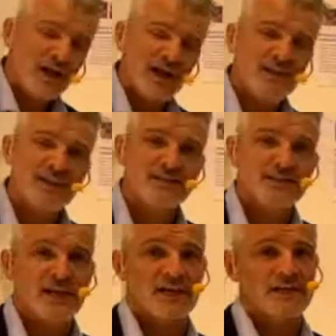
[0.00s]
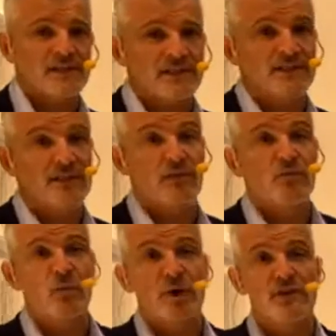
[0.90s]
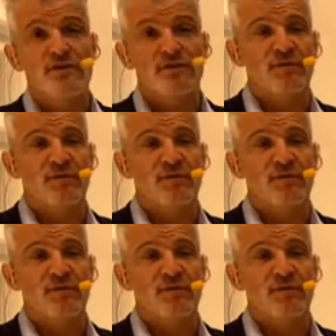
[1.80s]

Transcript: and they detected that 1 in